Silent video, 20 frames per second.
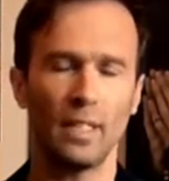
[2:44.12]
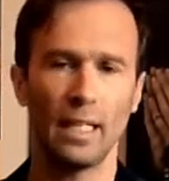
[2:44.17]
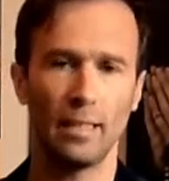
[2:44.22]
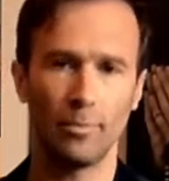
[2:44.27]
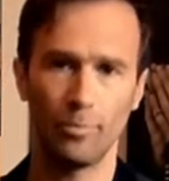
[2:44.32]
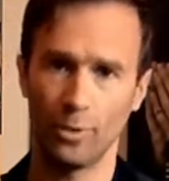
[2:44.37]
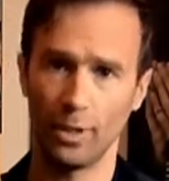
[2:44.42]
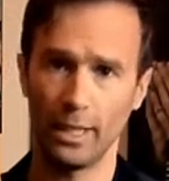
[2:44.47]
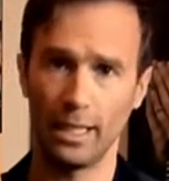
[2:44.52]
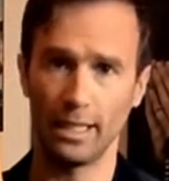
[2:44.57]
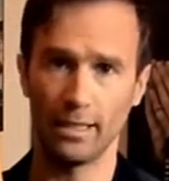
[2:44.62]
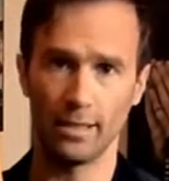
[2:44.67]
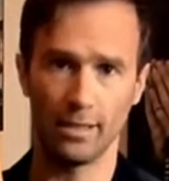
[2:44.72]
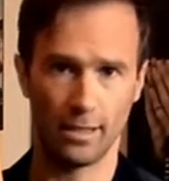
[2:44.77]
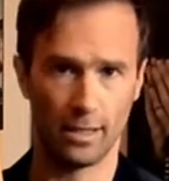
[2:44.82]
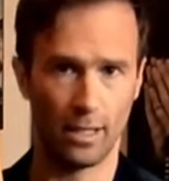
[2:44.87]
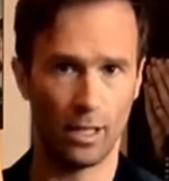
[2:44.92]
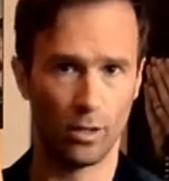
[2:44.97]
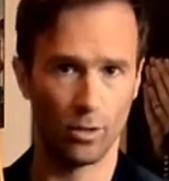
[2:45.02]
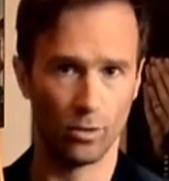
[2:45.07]
brilliant
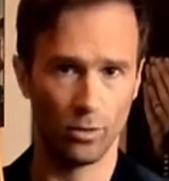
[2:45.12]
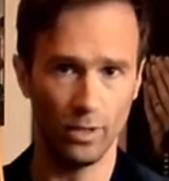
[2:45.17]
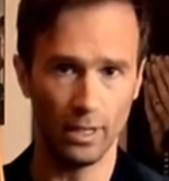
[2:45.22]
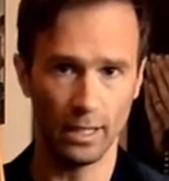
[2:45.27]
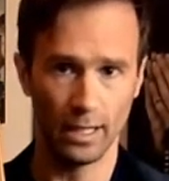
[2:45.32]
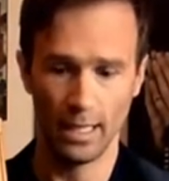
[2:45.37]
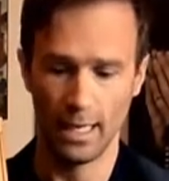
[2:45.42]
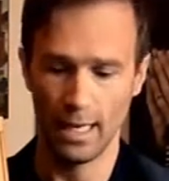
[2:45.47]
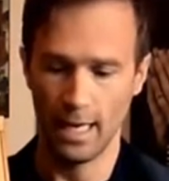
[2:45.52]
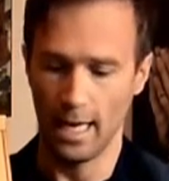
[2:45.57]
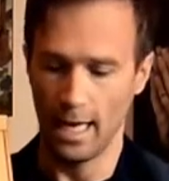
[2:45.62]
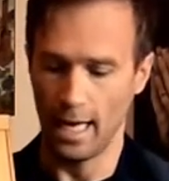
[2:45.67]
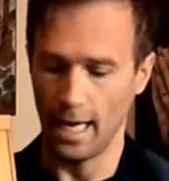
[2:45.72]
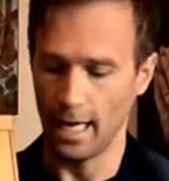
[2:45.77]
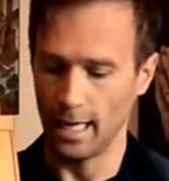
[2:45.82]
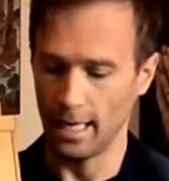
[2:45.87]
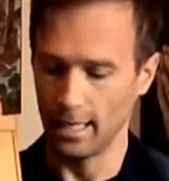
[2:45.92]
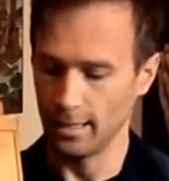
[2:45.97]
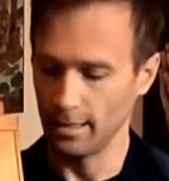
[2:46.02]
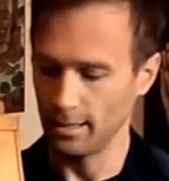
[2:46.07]
sound,
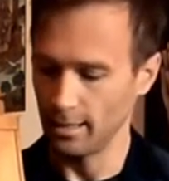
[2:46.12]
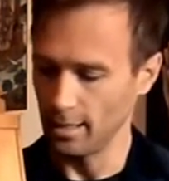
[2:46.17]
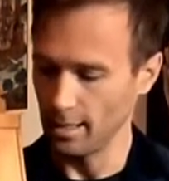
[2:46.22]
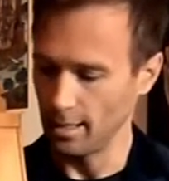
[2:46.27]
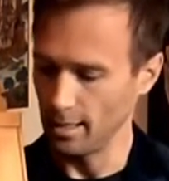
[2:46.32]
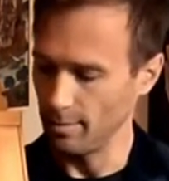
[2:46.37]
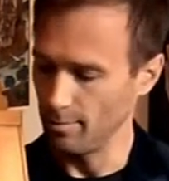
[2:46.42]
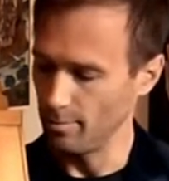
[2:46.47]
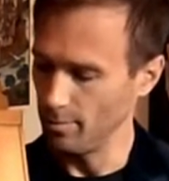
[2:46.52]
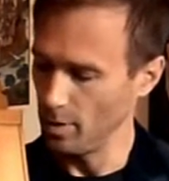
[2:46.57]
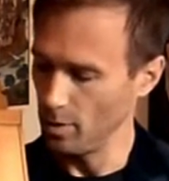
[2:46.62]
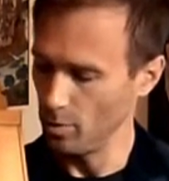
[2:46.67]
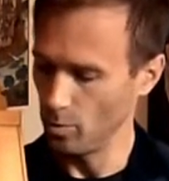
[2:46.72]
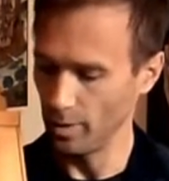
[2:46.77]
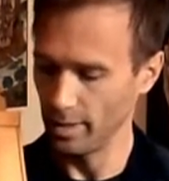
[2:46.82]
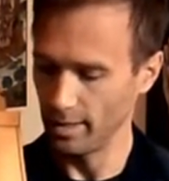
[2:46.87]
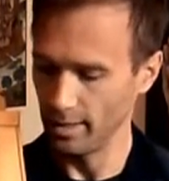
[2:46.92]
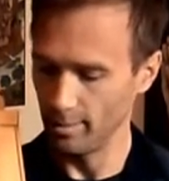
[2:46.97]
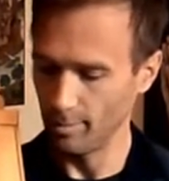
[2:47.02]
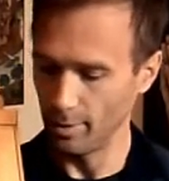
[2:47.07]
and
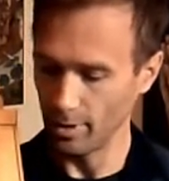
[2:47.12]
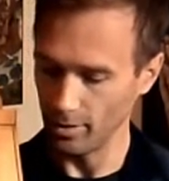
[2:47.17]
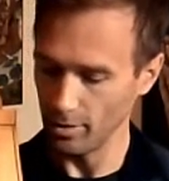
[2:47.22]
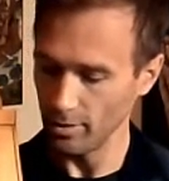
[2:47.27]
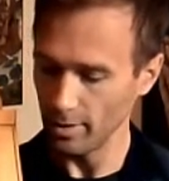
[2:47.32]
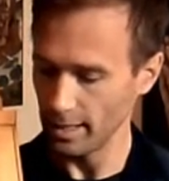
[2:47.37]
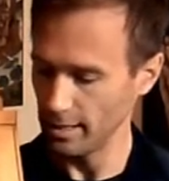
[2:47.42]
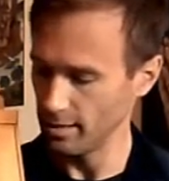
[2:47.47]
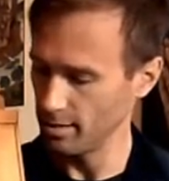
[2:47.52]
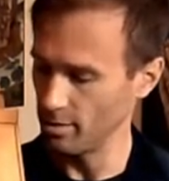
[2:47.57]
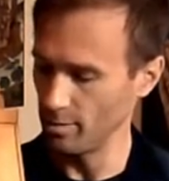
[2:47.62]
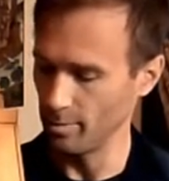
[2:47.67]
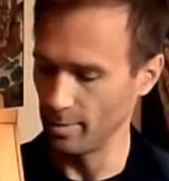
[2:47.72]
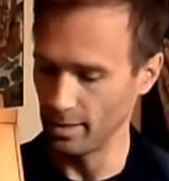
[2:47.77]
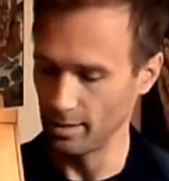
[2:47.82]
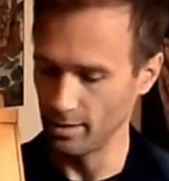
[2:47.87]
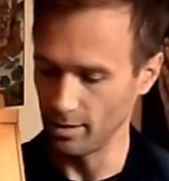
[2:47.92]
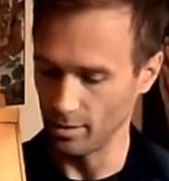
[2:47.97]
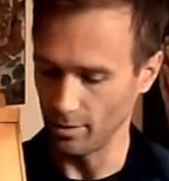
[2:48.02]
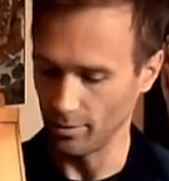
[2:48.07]
with the Baroque
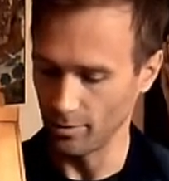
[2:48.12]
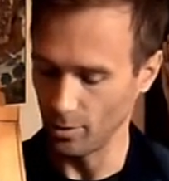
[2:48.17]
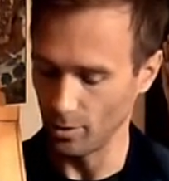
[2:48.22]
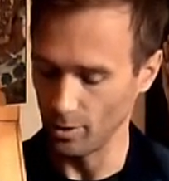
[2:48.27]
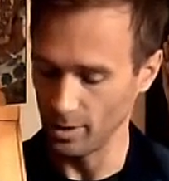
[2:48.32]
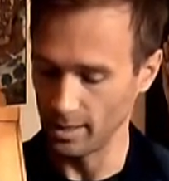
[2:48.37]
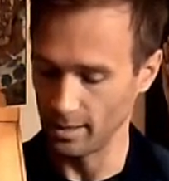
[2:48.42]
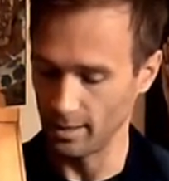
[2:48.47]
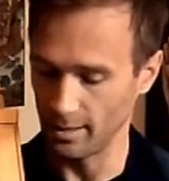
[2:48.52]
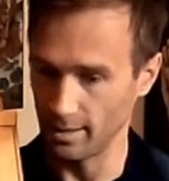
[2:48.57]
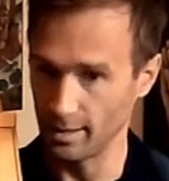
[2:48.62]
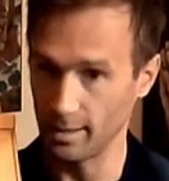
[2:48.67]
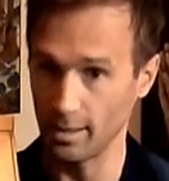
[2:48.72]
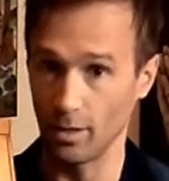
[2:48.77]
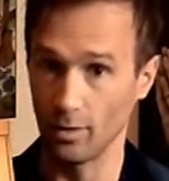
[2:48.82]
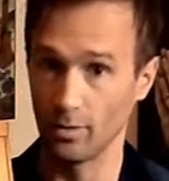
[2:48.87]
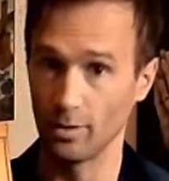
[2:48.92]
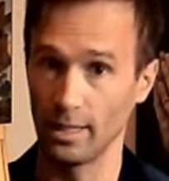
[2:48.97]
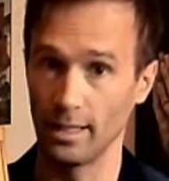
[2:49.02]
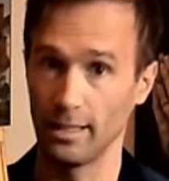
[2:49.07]
instruments, of course, the
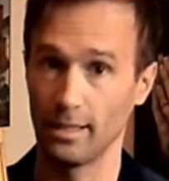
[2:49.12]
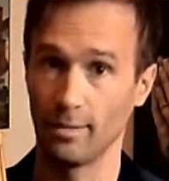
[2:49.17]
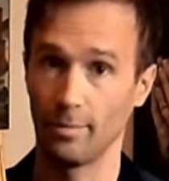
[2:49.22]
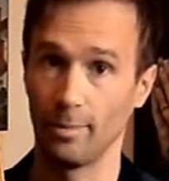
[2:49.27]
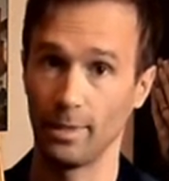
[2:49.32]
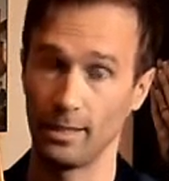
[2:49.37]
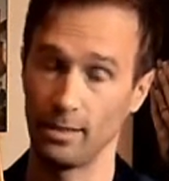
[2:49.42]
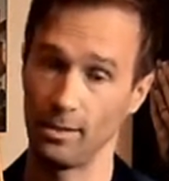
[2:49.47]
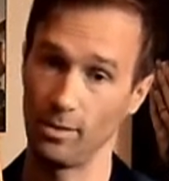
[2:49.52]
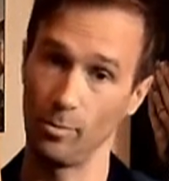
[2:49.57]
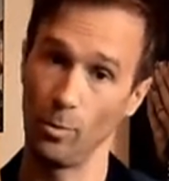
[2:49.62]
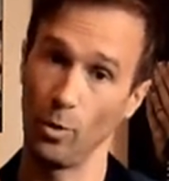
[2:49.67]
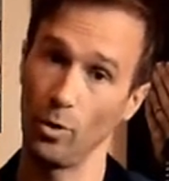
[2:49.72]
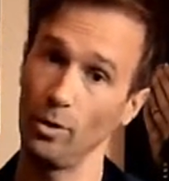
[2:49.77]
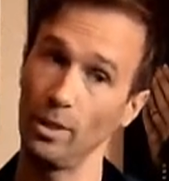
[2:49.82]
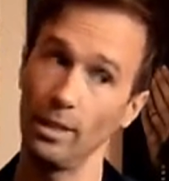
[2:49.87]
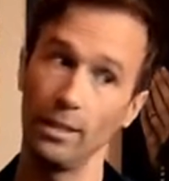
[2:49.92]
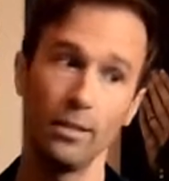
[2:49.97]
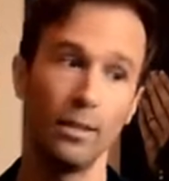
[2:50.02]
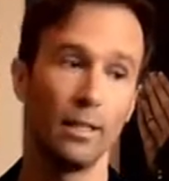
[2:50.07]
sound is a bit
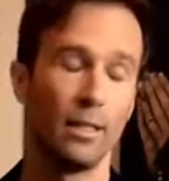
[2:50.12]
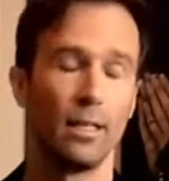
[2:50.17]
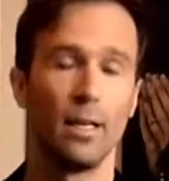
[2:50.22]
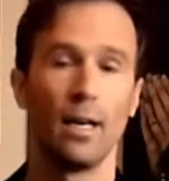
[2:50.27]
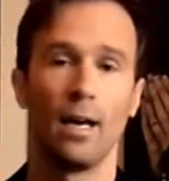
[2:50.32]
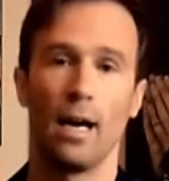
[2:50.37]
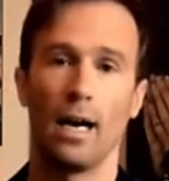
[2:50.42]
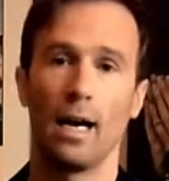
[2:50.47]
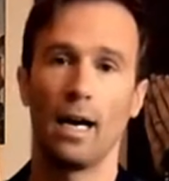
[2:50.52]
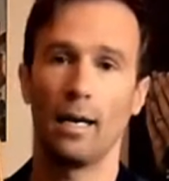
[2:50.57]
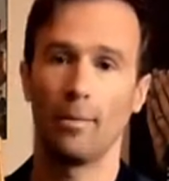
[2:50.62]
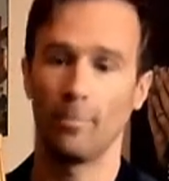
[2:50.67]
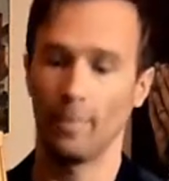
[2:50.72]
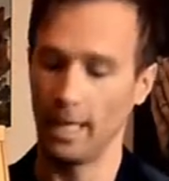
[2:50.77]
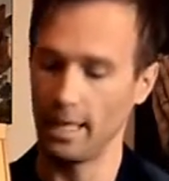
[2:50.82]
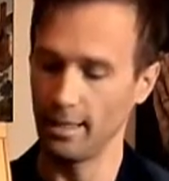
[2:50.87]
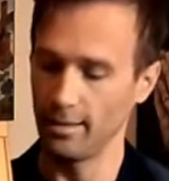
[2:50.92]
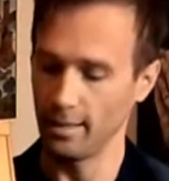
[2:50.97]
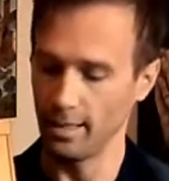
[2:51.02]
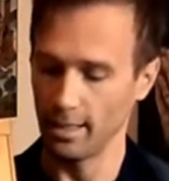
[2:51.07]
smaller
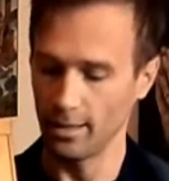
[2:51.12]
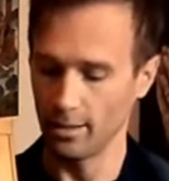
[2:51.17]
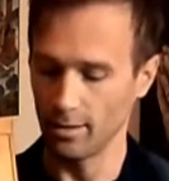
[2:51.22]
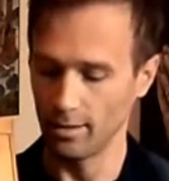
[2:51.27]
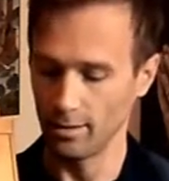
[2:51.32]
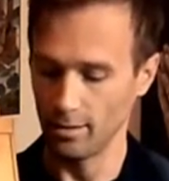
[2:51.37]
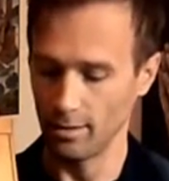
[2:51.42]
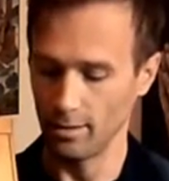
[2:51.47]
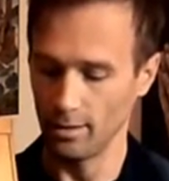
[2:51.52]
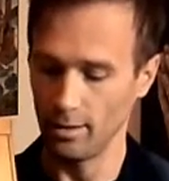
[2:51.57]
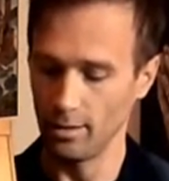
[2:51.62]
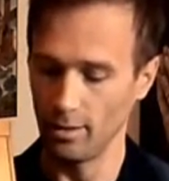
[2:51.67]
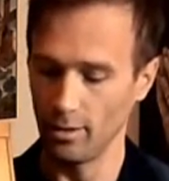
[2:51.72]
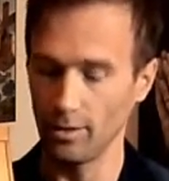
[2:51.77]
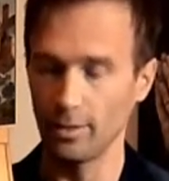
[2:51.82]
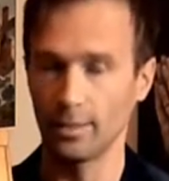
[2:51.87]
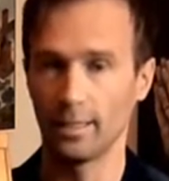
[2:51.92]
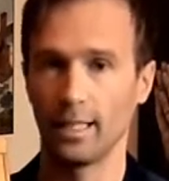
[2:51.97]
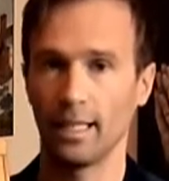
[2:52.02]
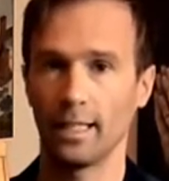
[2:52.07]
and they are a
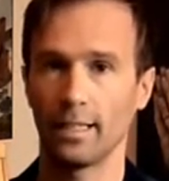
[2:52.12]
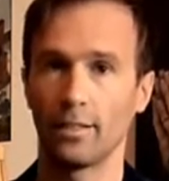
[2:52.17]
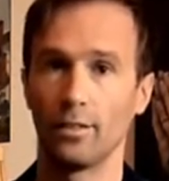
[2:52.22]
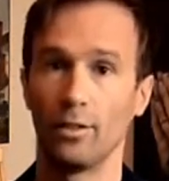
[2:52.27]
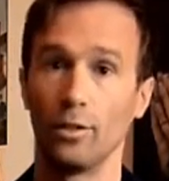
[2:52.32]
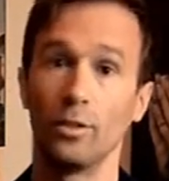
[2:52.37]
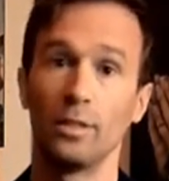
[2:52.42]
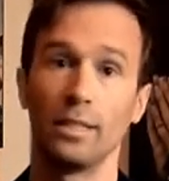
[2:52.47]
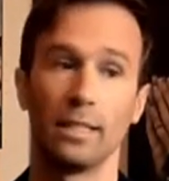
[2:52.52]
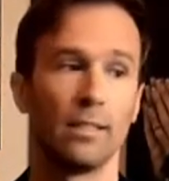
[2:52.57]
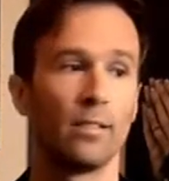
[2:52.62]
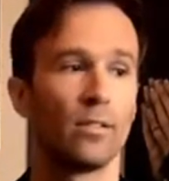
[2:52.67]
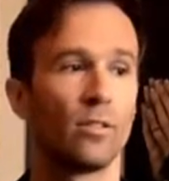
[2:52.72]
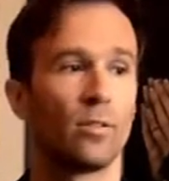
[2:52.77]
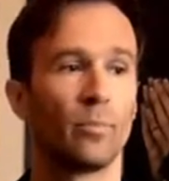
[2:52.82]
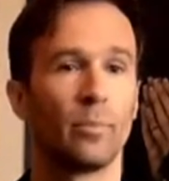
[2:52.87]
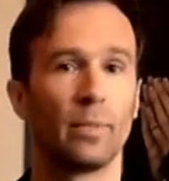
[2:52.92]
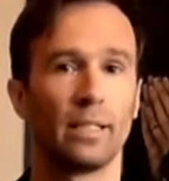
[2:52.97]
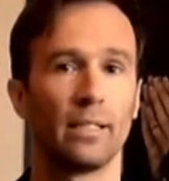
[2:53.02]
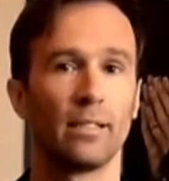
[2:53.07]
lot like lute
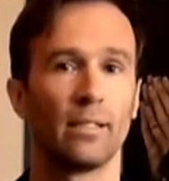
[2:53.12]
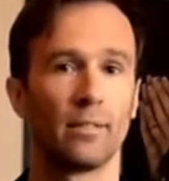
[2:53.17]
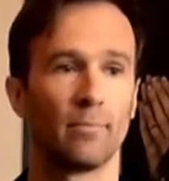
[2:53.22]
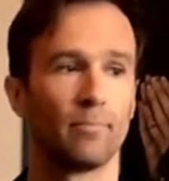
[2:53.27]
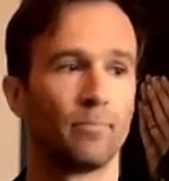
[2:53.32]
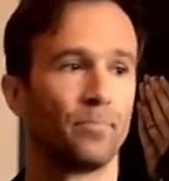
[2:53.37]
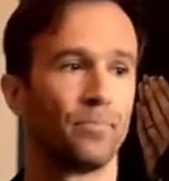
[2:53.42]
instruments.